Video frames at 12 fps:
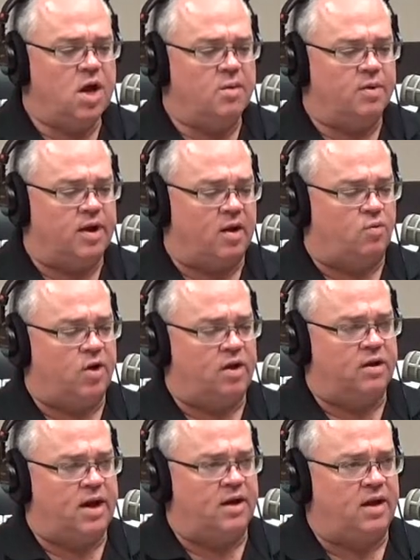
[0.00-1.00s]
but what
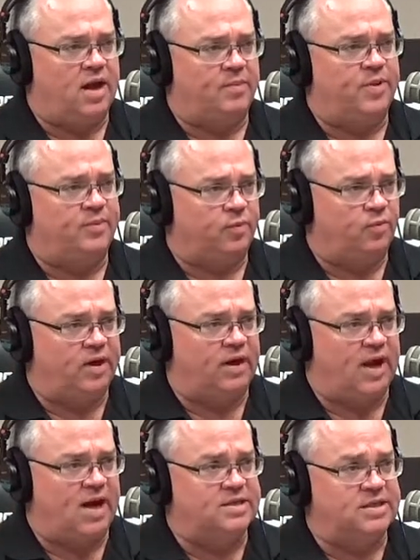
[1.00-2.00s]
not a lot of people
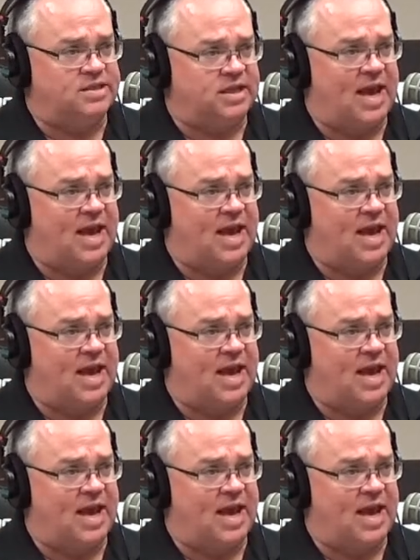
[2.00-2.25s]
realize is